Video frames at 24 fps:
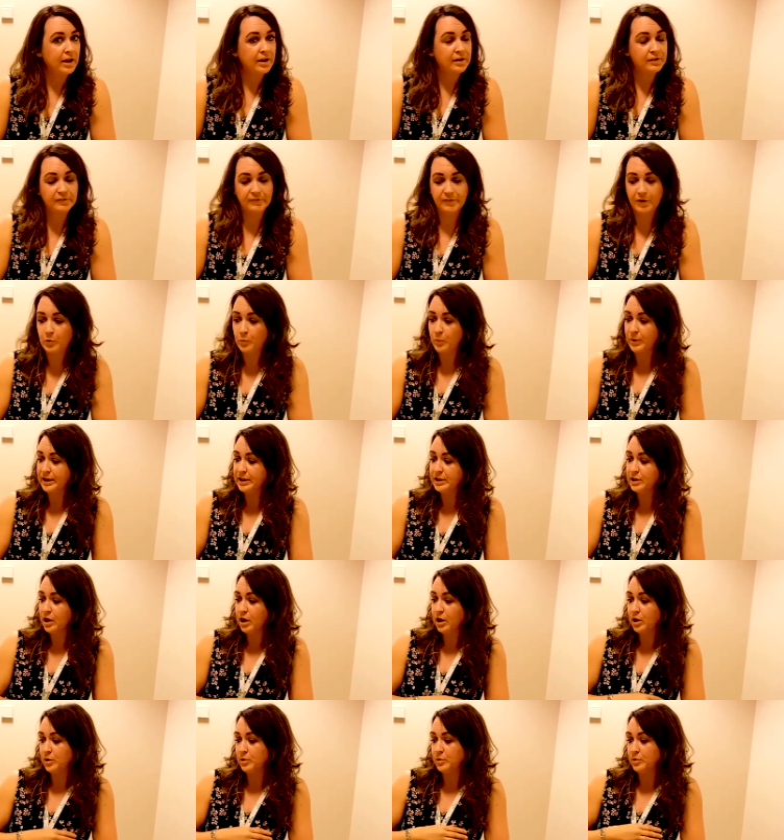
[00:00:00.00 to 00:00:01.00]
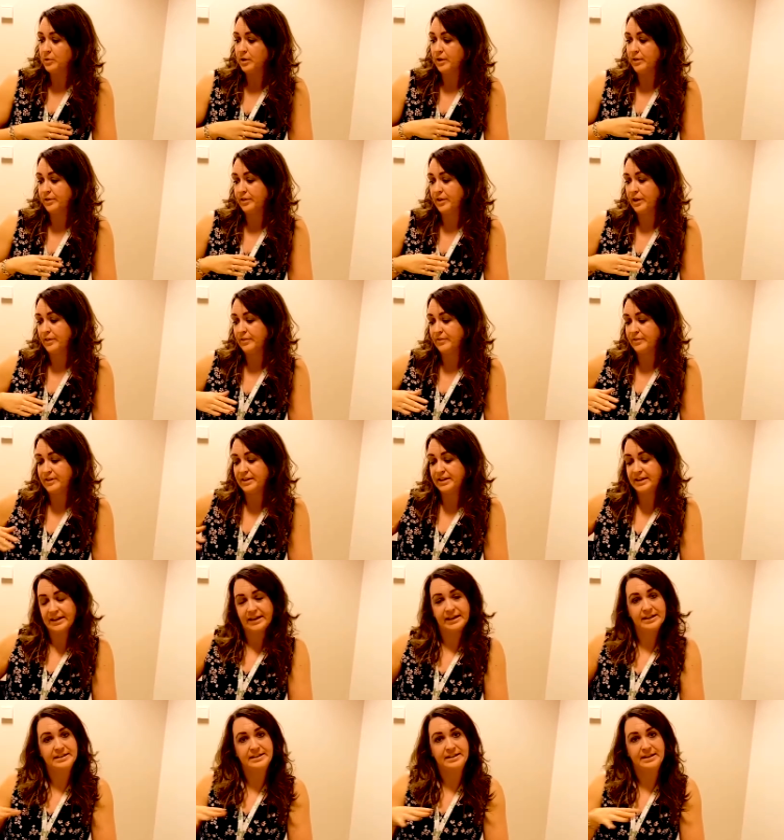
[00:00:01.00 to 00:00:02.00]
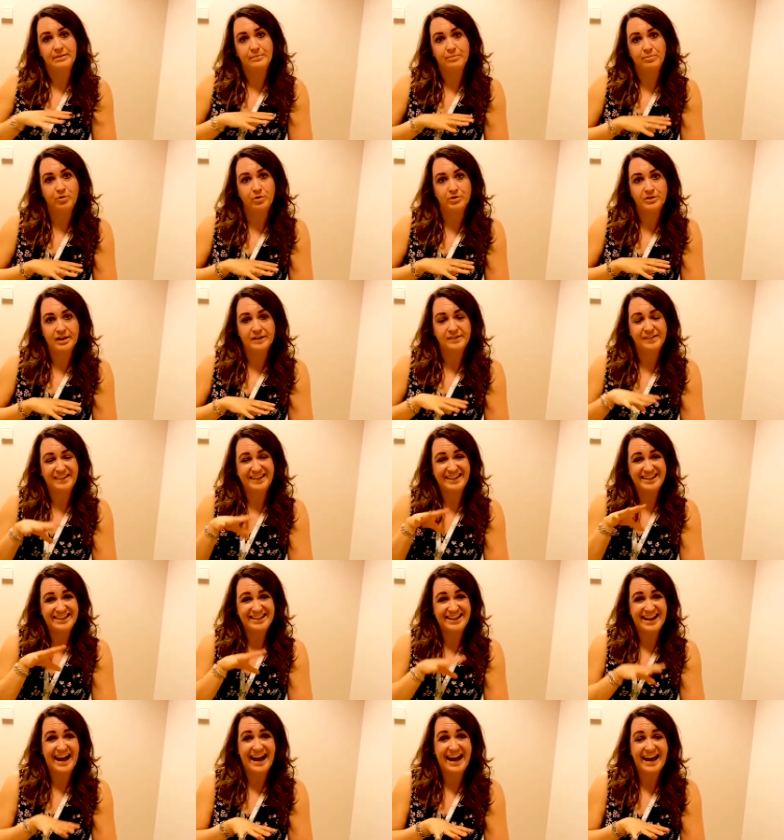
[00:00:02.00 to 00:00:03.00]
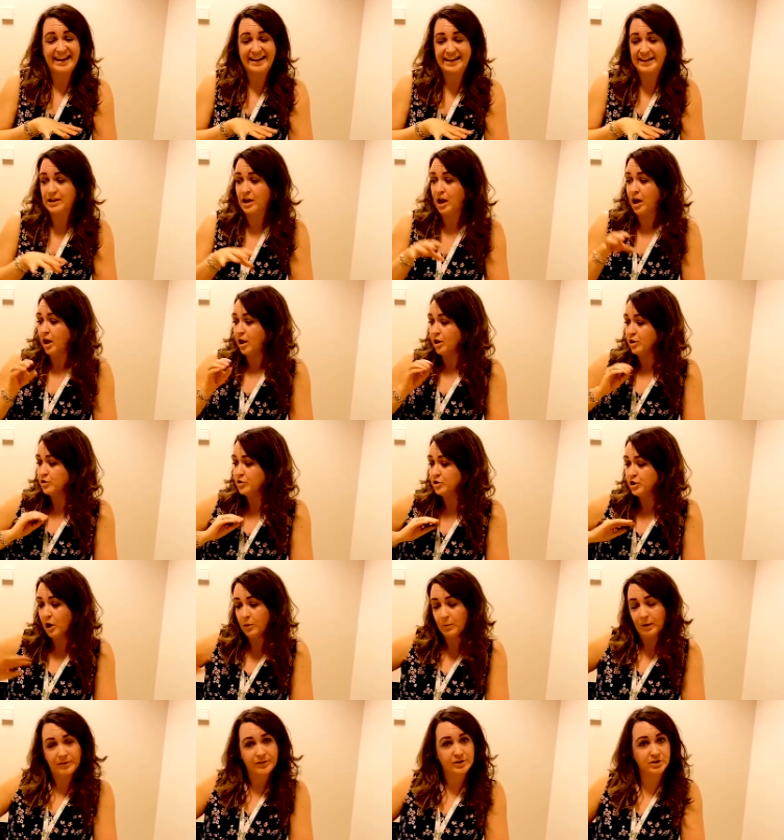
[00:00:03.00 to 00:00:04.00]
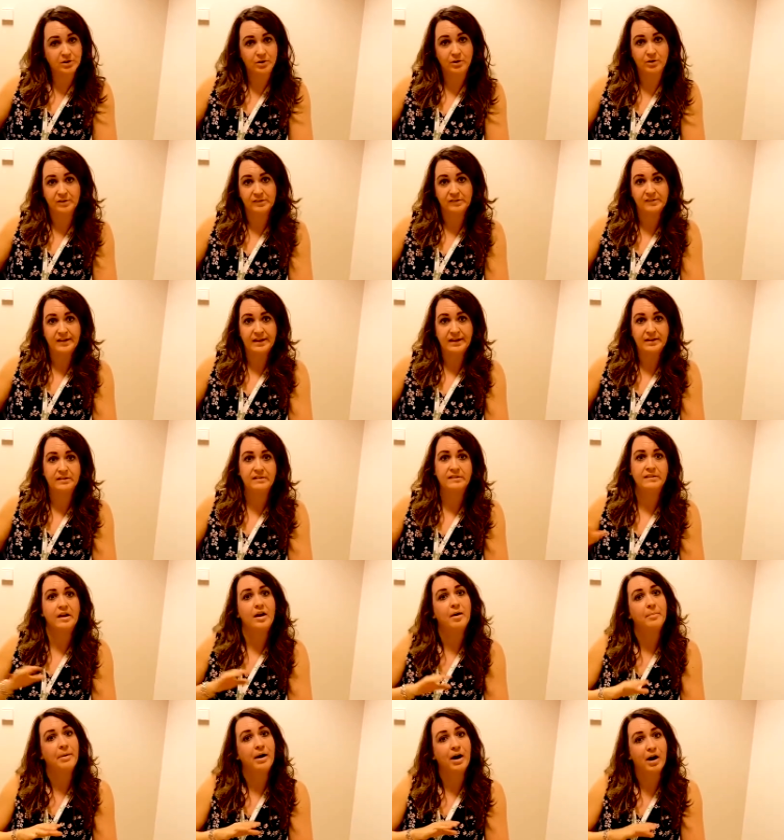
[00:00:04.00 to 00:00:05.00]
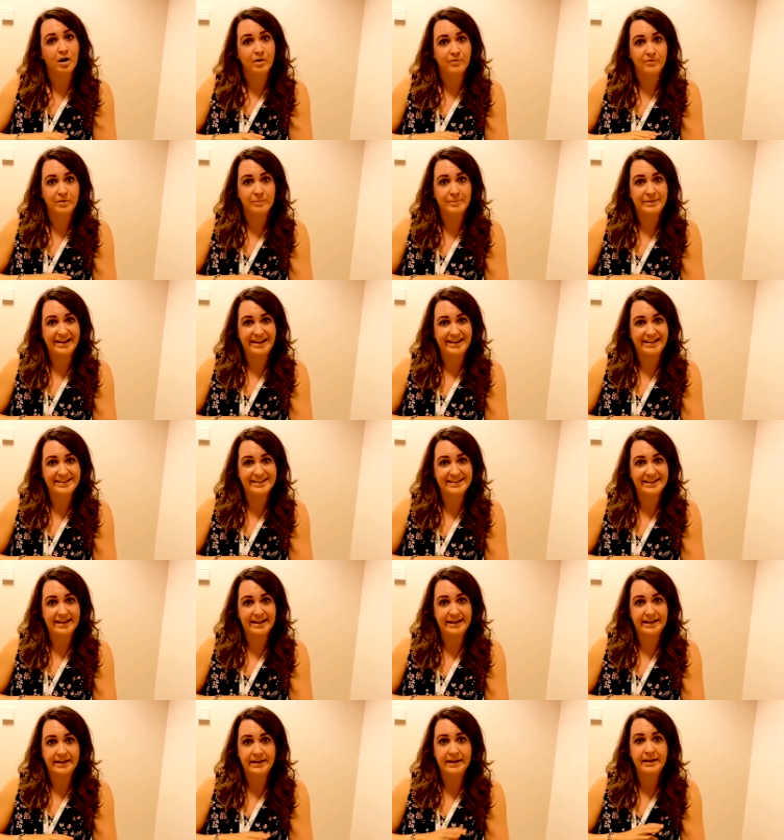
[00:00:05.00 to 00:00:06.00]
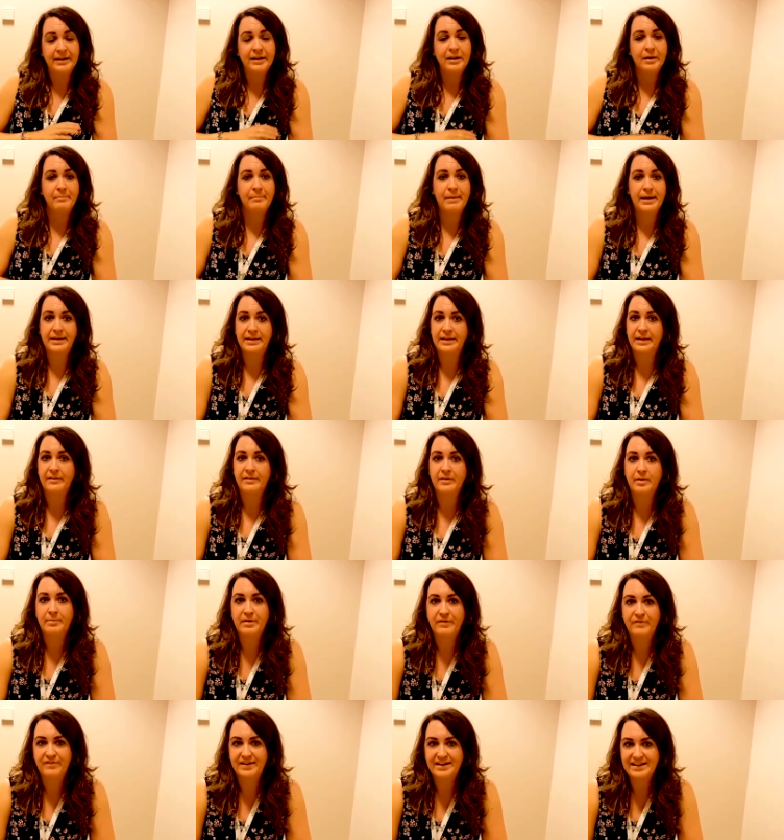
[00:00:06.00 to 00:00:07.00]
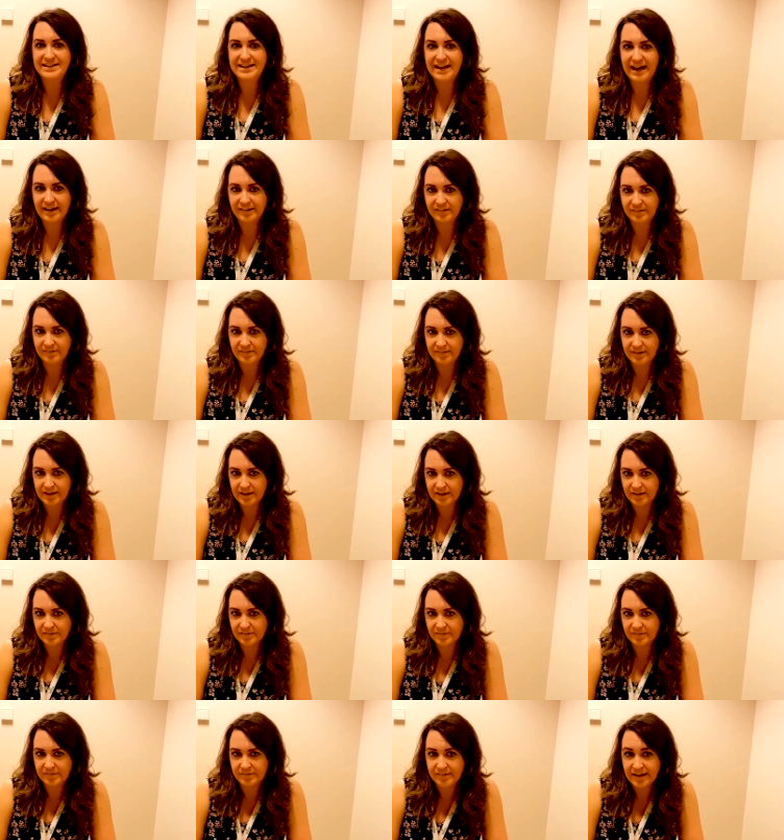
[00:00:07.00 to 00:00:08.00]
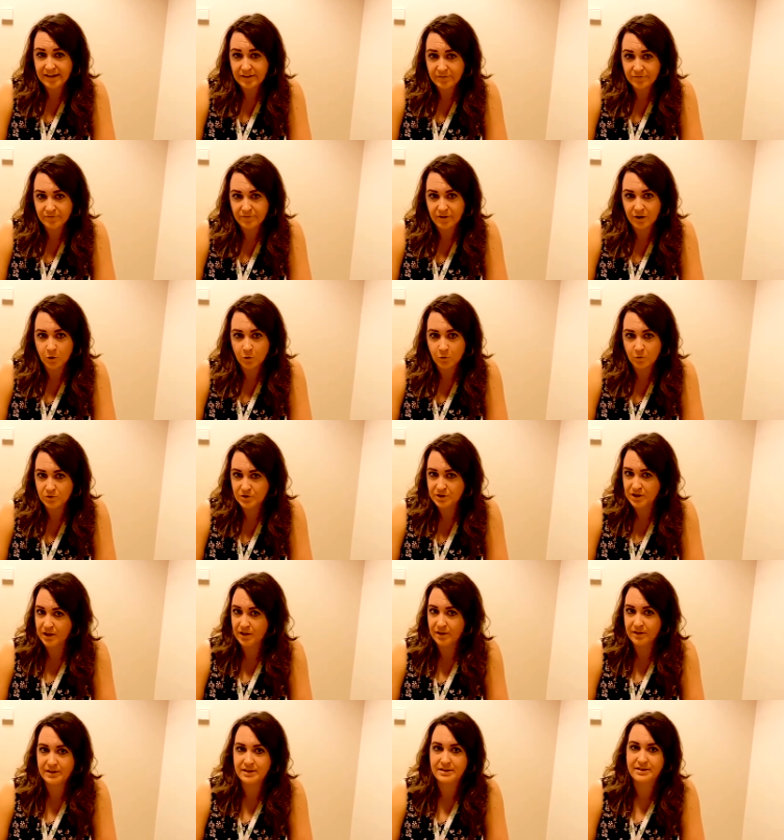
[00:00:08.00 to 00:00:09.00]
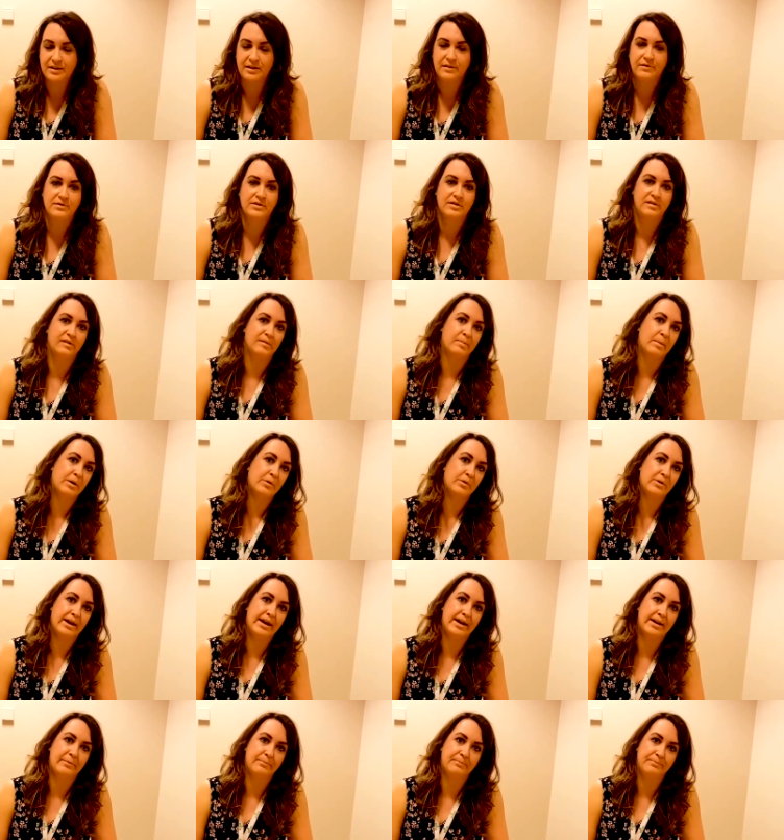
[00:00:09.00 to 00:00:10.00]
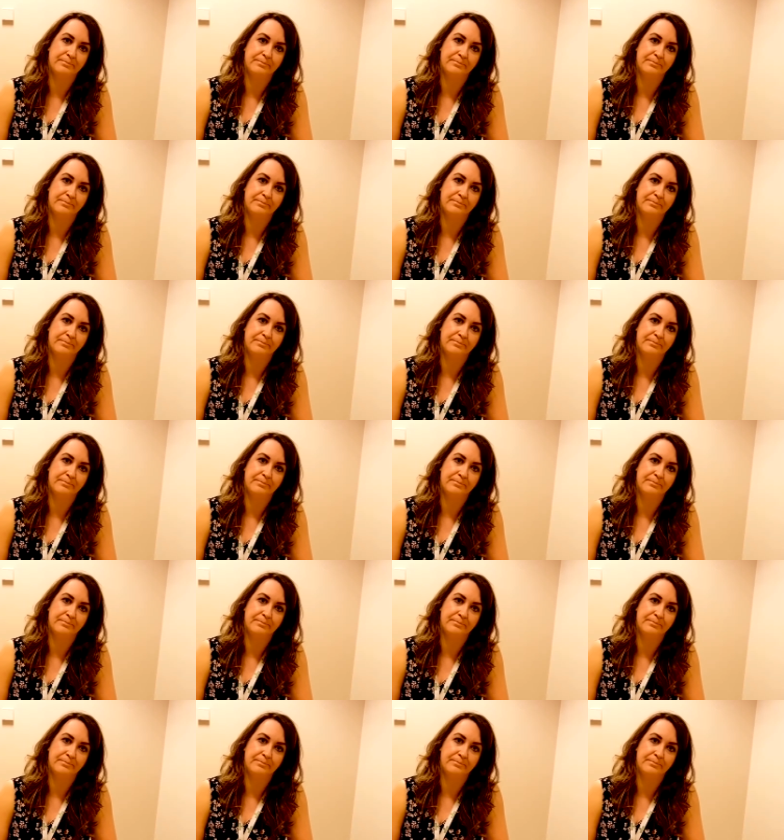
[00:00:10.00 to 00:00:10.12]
So we know that the nicotine products contain no other toxins apart from nicotine, making them a fantastic, safer alternative to smoking.